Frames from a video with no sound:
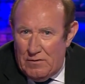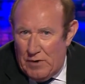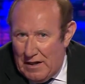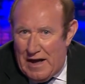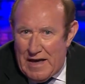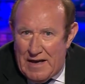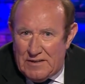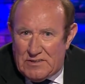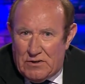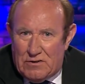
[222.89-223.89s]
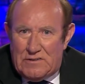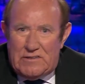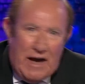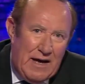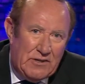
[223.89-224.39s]
Well, IS or
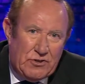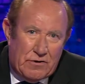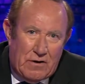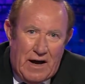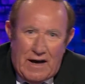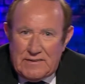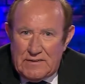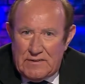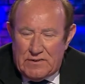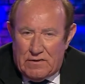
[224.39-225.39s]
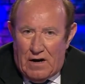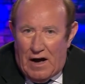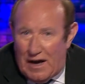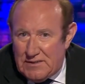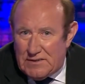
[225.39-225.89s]
Daesh or ISIS or
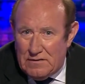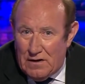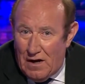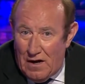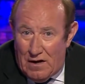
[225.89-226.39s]
ISIL